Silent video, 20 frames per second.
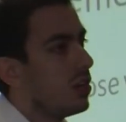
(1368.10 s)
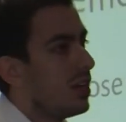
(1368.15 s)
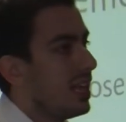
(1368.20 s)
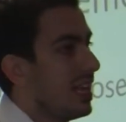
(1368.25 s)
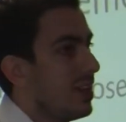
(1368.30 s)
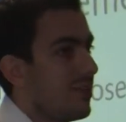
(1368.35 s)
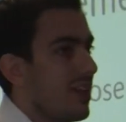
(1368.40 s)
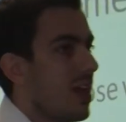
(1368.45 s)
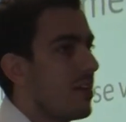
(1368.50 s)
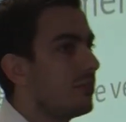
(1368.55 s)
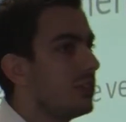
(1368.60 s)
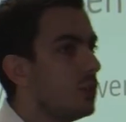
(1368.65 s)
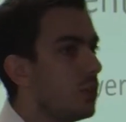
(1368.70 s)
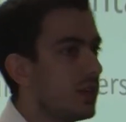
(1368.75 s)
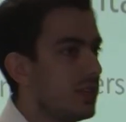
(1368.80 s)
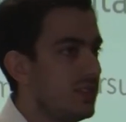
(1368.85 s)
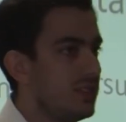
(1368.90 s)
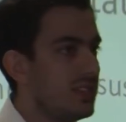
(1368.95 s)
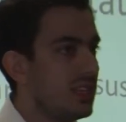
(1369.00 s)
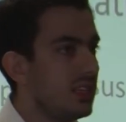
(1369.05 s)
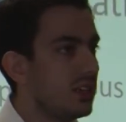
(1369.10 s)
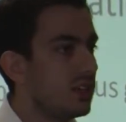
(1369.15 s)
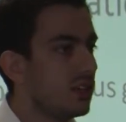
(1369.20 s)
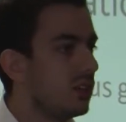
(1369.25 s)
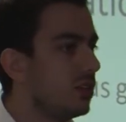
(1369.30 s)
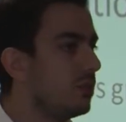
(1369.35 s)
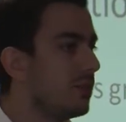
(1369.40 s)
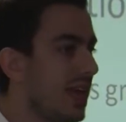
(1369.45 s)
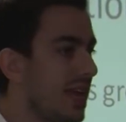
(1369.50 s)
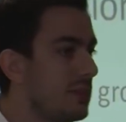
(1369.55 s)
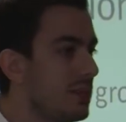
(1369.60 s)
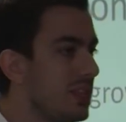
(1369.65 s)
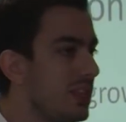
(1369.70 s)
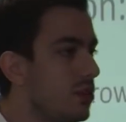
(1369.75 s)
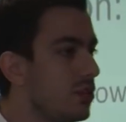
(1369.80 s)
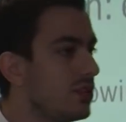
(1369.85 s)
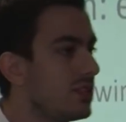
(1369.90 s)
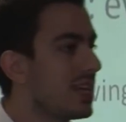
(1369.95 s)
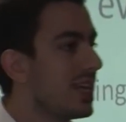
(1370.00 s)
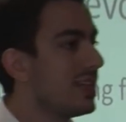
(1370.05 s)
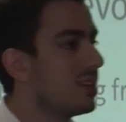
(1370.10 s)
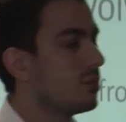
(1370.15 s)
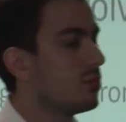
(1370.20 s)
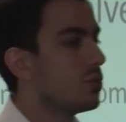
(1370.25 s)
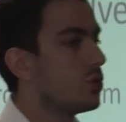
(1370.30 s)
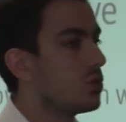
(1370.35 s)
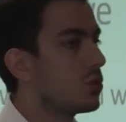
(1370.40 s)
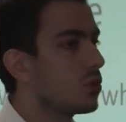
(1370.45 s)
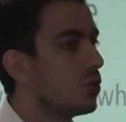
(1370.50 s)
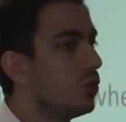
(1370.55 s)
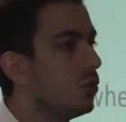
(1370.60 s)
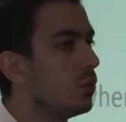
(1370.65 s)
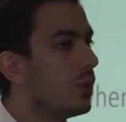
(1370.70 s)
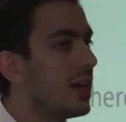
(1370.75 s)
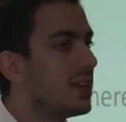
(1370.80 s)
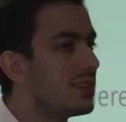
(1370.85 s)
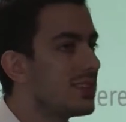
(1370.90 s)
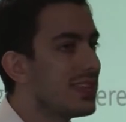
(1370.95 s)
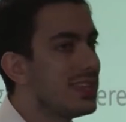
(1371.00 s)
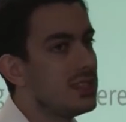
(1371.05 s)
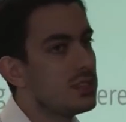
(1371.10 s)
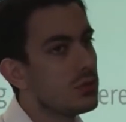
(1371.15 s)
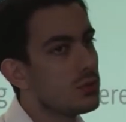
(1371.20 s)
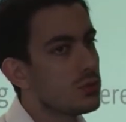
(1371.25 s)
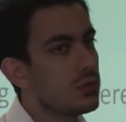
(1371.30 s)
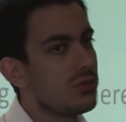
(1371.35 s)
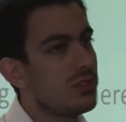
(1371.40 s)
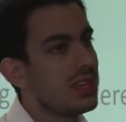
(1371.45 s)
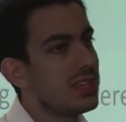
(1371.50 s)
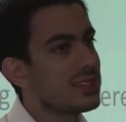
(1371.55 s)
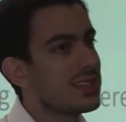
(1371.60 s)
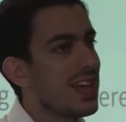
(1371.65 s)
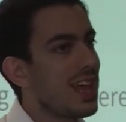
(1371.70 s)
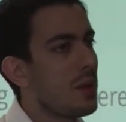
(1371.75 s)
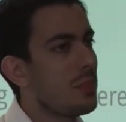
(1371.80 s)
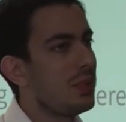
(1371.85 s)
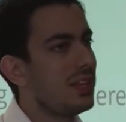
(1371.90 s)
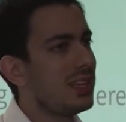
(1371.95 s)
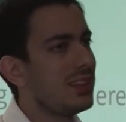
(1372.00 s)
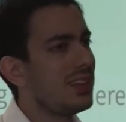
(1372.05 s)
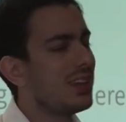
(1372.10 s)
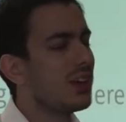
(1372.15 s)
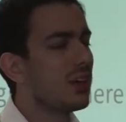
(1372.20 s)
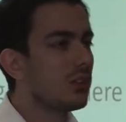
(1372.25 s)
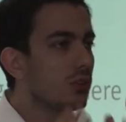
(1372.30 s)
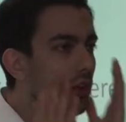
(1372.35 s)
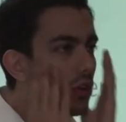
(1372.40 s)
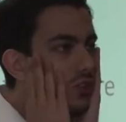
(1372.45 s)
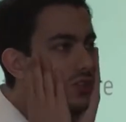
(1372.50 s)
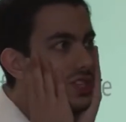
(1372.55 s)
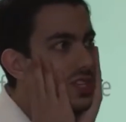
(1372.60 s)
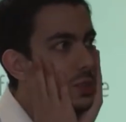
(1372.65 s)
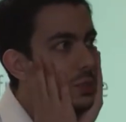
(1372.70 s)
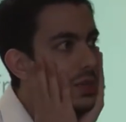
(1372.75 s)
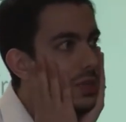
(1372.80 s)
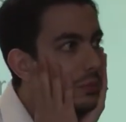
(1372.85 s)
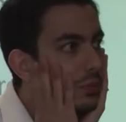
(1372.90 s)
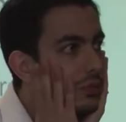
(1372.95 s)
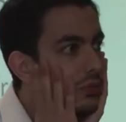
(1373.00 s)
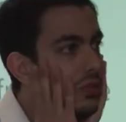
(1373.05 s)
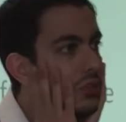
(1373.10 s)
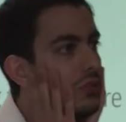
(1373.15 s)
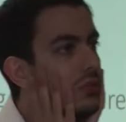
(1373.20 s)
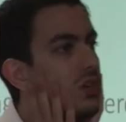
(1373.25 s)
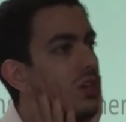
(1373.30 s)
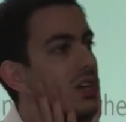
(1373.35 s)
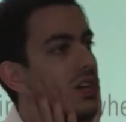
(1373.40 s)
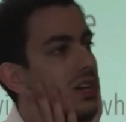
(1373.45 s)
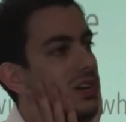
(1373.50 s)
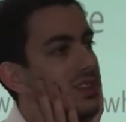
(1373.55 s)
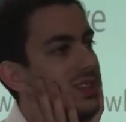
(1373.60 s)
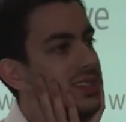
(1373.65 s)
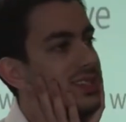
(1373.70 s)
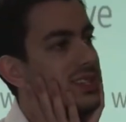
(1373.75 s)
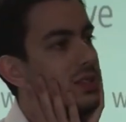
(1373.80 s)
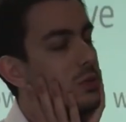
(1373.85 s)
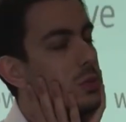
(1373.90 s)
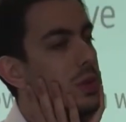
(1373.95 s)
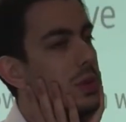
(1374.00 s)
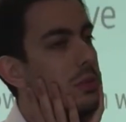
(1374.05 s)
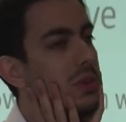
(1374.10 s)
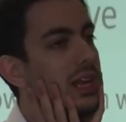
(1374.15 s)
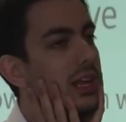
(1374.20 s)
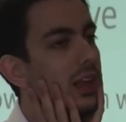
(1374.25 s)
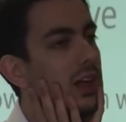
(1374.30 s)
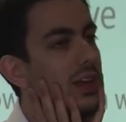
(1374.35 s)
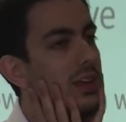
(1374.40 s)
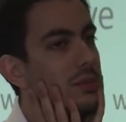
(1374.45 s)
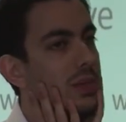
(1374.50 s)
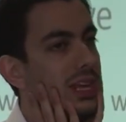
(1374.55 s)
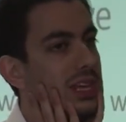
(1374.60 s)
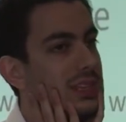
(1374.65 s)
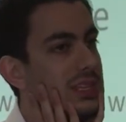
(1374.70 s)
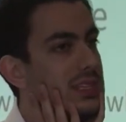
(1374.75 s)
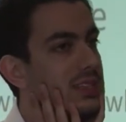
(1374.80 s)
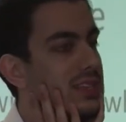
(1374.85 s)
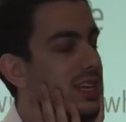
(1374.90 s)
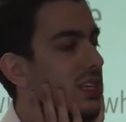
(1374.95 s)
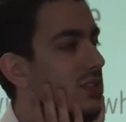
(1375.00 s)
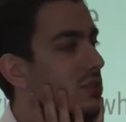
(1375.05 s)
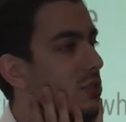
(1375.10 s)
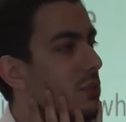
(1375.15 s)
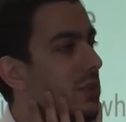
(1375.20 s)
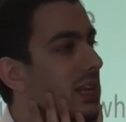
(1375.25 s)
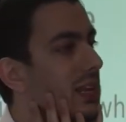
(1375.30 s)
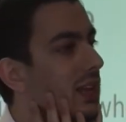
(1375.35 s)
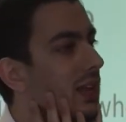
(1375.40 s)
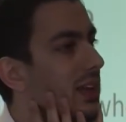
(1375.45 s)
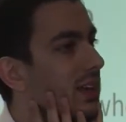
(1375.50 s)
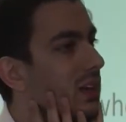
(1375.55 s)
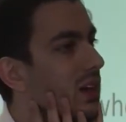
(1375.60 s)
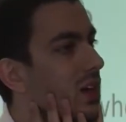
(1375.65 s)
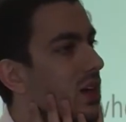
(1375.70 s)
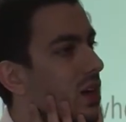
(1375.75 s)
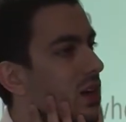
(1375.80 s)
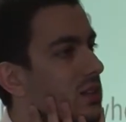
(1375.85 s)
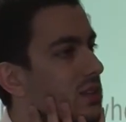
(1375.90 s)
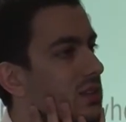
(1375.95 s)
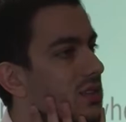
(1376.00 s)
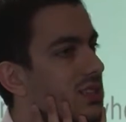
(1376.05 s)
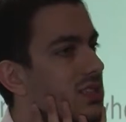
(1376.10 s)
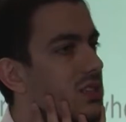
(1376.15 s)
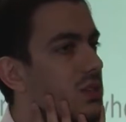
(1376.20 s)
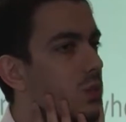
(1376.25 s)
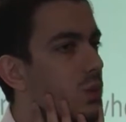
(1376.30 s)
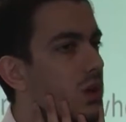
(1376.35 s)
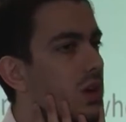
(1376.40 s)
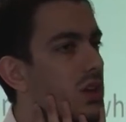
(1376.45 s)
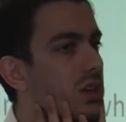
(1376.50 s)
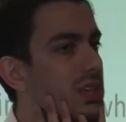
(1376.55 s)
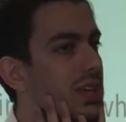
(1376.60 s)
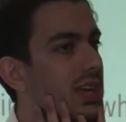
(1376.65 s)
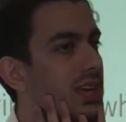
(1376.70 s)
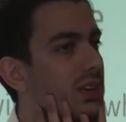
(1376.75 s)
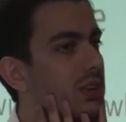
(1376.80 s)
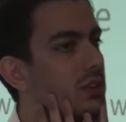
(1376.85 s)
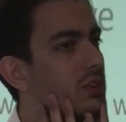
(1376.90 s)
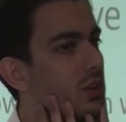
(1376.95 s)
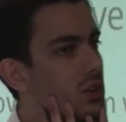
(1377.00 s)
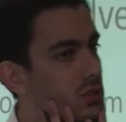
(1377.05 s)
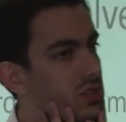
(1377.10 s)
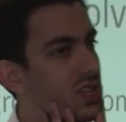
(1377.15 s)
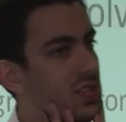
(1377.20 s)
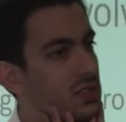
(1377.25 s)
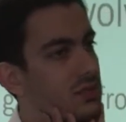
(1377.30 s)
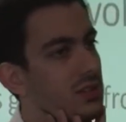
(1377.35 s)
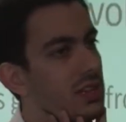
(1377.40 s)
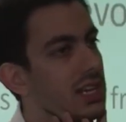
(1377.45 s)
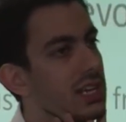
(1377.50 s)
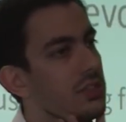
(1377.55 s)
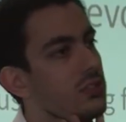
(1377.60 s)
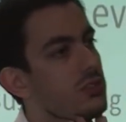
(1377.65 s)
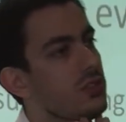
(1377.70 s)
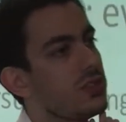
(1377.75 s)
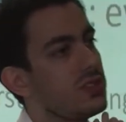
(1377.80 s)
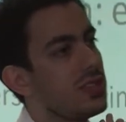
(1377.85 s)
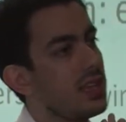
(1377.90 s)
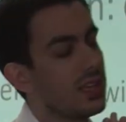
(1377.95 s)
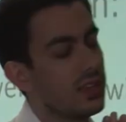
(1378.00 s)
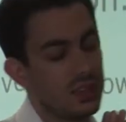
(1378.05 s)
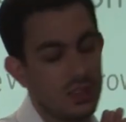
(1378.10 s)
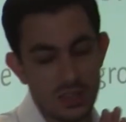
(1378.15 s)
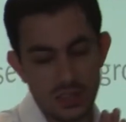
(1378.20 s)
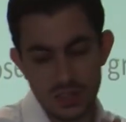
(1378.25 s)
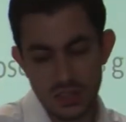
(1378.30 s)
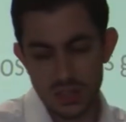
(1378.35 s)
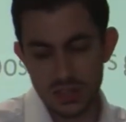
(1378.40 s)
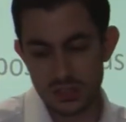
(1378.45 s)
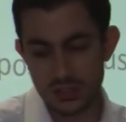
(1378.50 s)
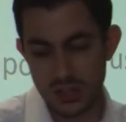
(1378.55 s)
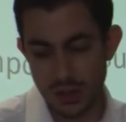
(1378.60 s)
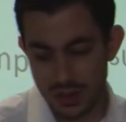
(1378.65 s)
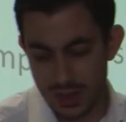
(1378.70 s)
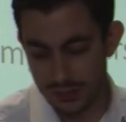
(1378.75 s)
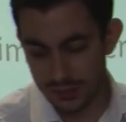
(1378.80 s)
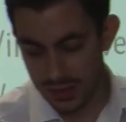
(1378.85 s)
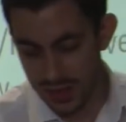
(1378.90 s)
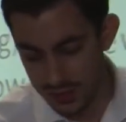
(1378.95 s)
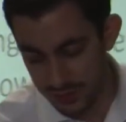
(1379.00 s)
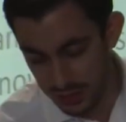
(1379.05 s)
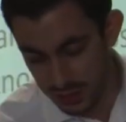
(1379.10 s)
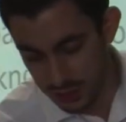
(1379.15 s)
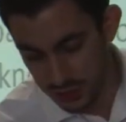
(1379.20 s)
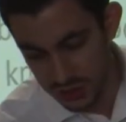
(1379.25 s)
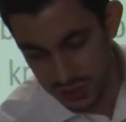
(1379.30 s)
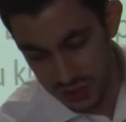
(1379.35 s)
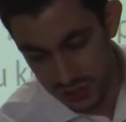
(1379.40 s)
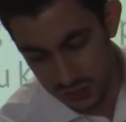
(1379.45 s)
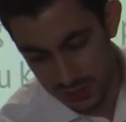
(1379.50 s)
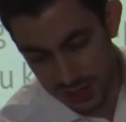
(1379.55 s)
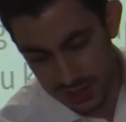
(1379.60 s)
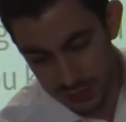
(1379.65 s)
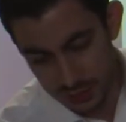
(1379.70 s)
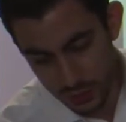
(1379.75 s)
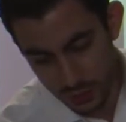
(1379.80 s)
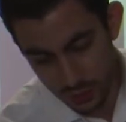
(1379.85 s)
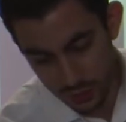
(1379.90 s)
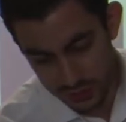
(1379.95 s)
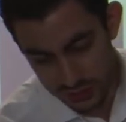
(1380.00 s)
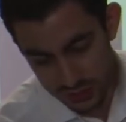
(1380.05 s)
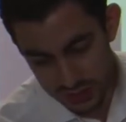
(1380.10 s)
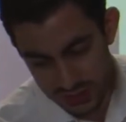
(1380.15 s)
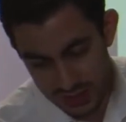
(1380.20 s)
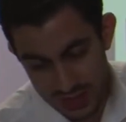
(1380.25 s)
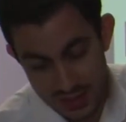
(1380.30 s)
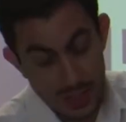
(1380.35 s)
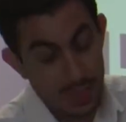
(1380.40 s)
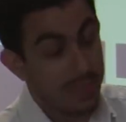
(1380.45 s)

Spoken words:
If everyone is cynical, maybe you can take them to a school where these sorts of things are happening. They go, gosh, these people do, they seem to be a bit like me, and these kids are a bit like ours, and this is working, and gosh, that's really interesting. So evolution is really important.